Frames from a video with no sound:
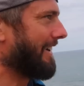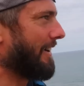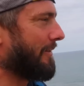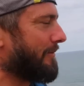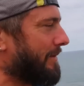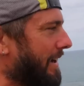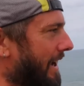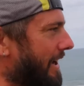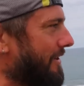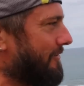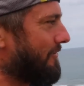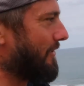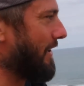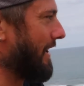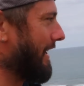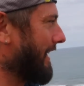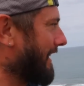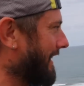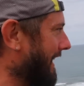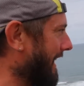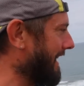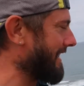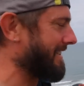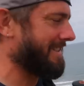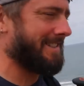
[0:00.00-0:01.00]
I'm getting real
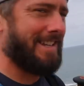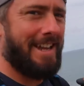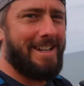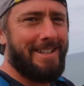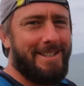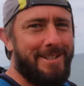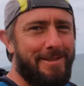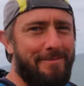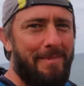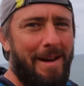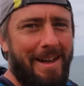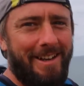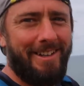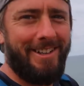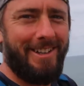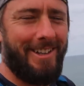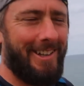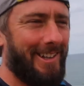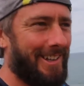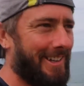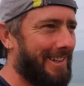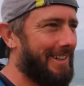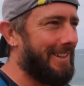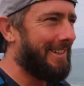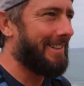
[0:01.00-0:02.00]
like
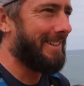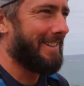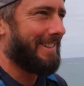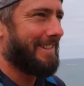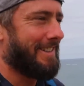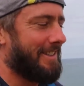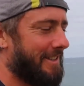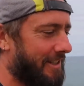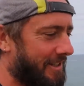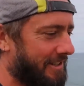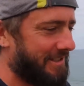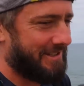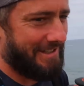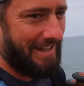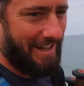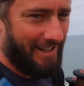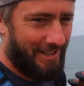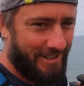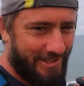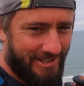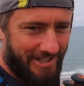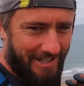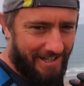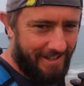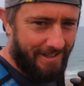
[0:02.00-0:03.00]
sentimental and
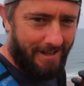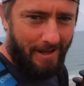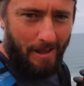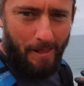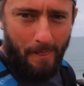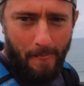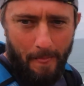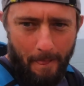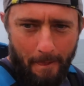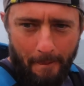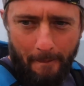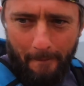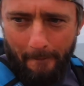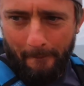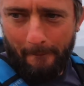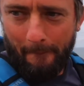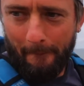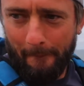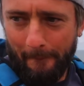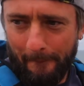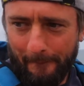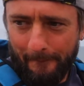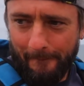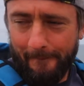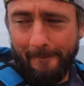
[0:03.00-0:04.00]
nostalgic.
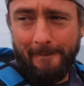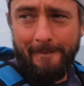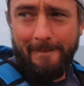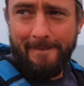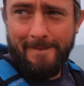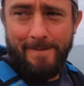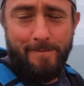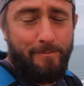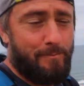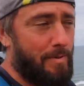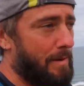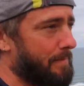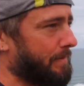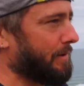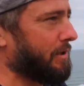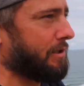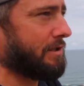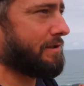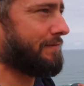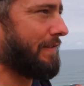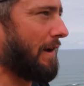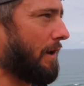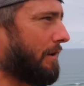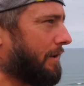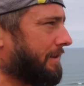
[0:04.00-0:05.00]
Maybe
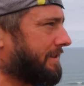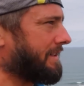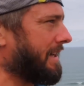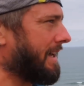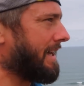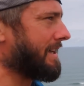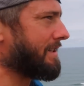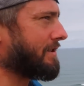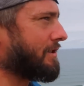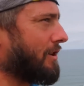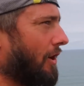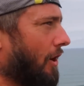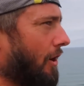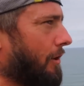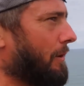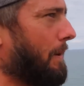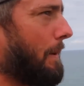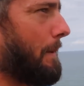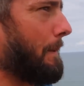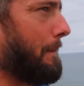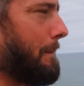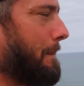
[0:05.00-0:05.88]
because of how the day's gone.